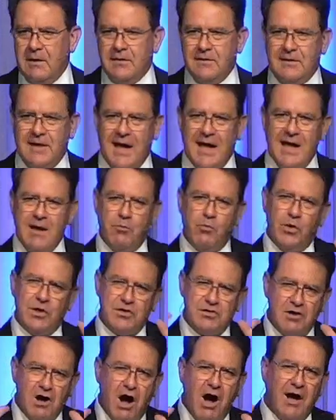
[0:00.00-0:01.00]
They
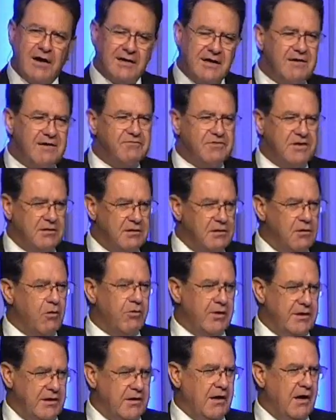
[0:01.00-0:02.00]
would not give the
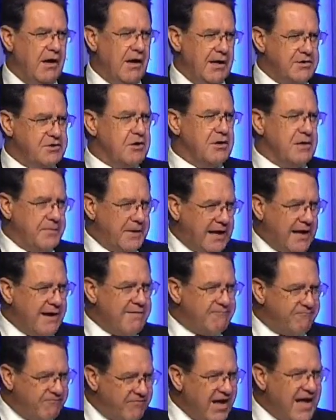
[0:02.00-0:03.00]
glory to God, so they
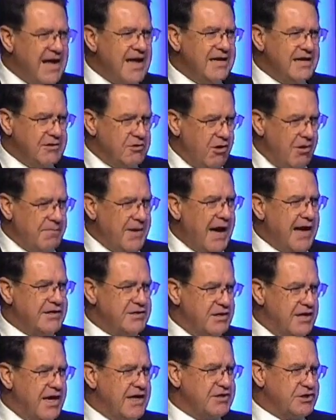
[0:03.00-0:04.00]
became vain in their
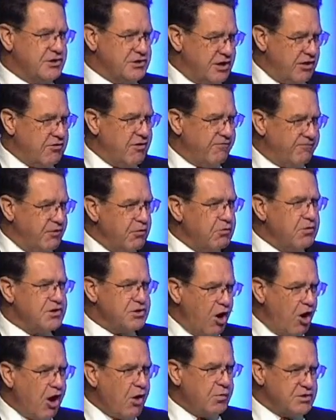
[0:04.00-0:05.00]
imaginations, and their foolish
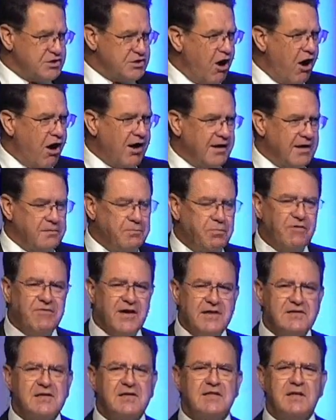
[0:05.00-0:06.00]
heart was darkened.
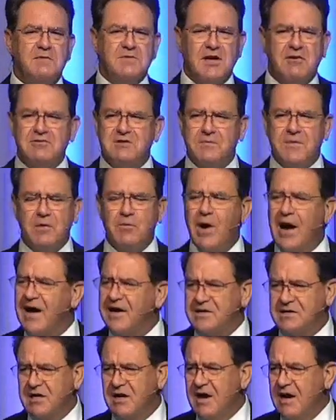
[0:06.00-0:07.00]
Professing themselves to be
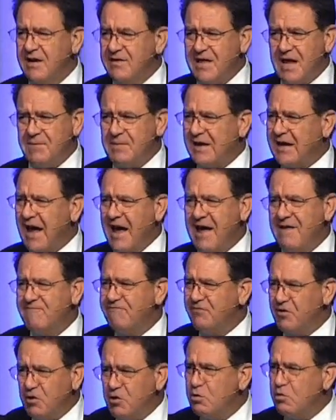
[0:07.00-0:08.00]
wise, they became
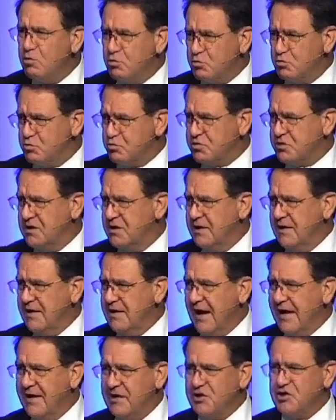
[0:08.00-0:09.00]
fools and